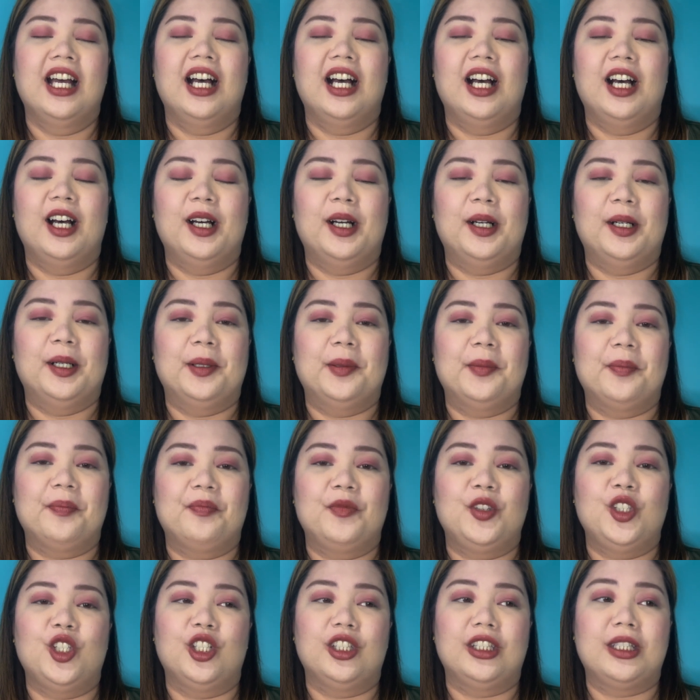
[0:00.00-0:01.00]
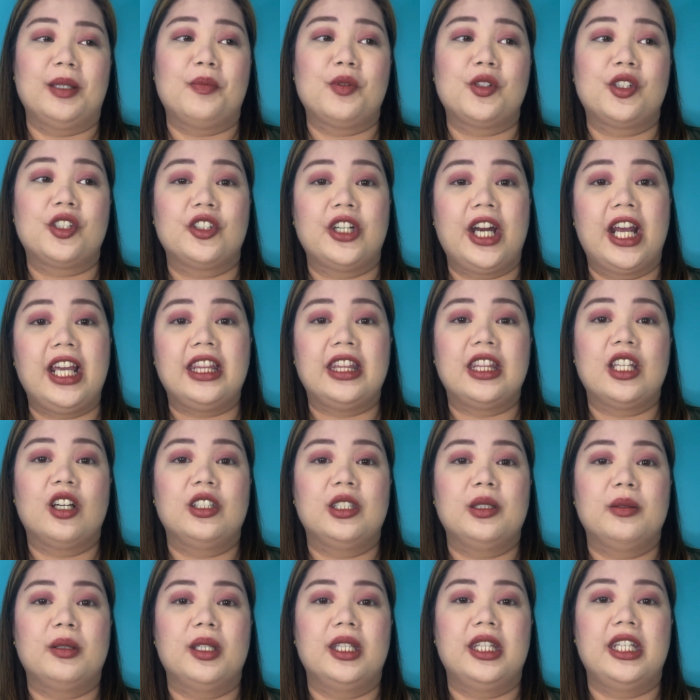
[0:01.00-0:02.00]
Yun, tapos right now,
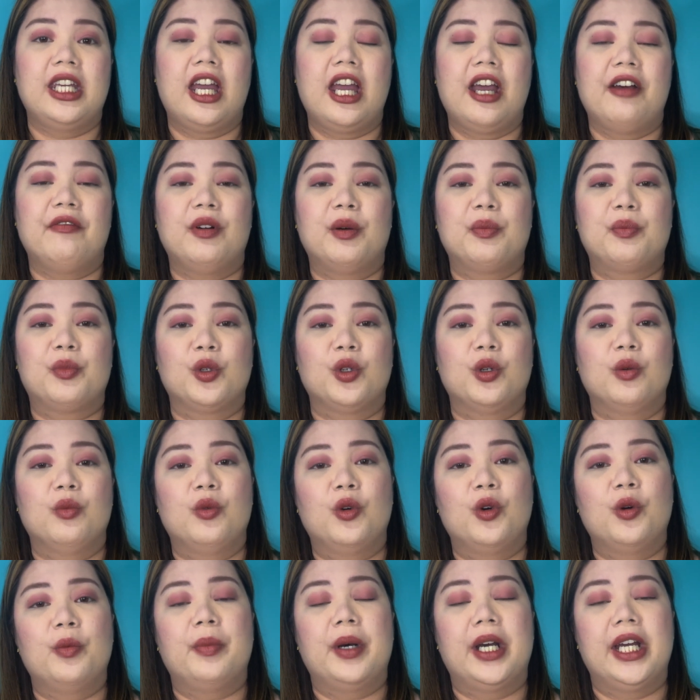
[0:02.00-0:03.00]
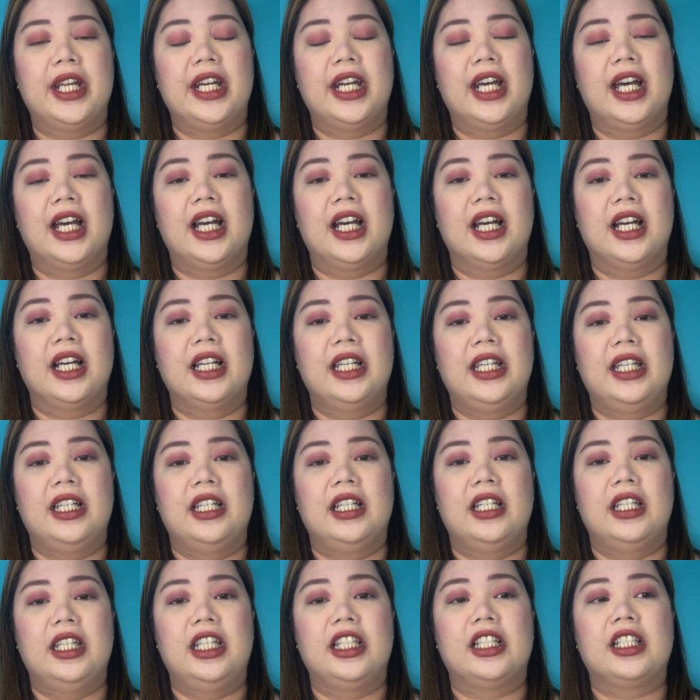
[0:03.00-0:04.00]
diba, they have a promo pa na
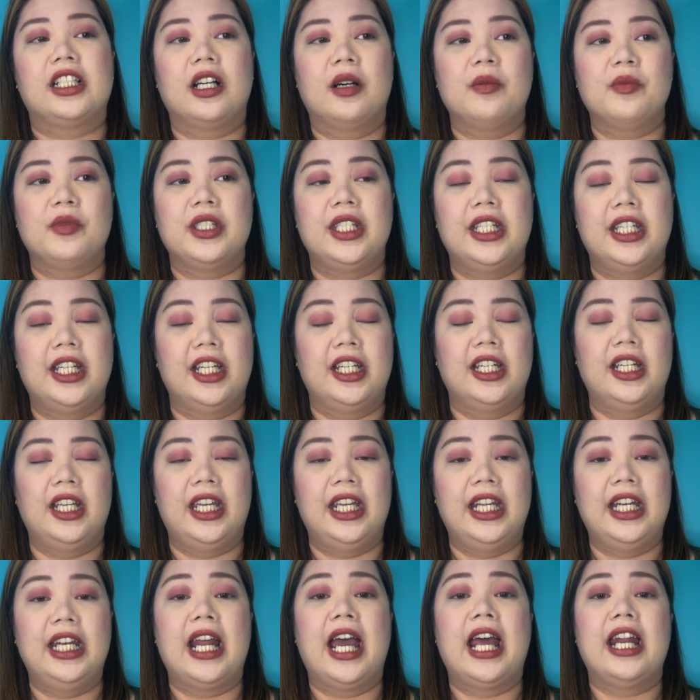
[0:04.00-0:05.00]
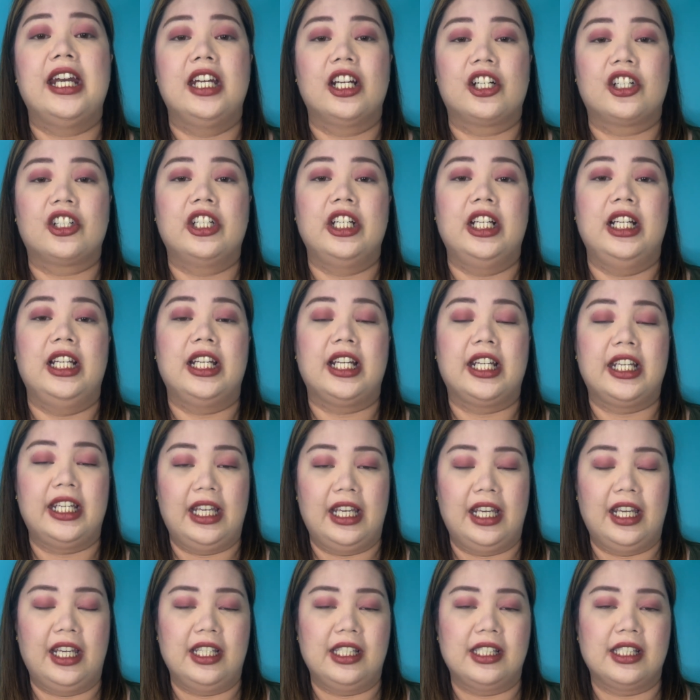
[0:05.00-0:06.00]
it comes in an acrylic
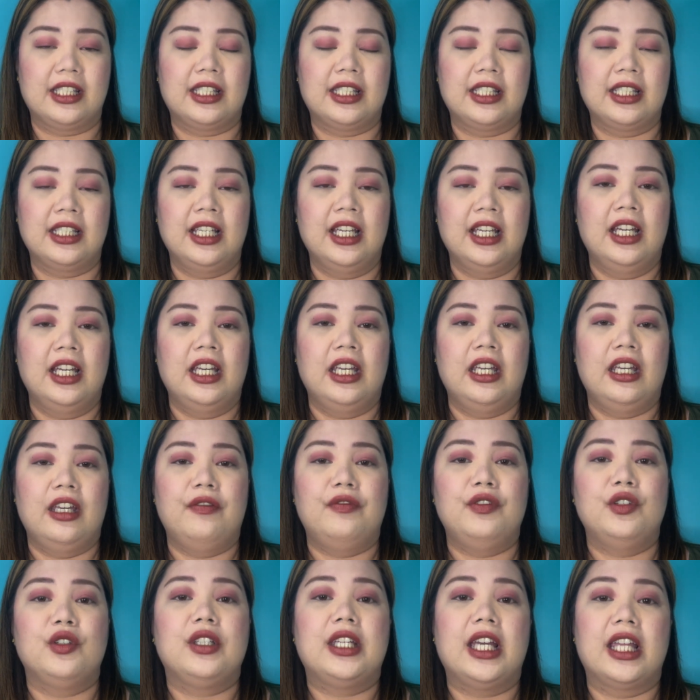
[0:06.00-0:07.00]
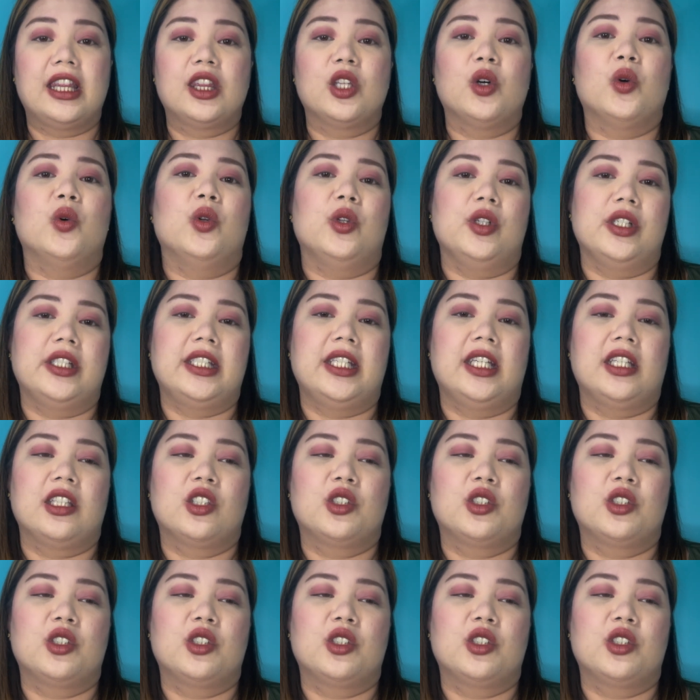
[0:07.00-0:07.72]
case if you get the whole set.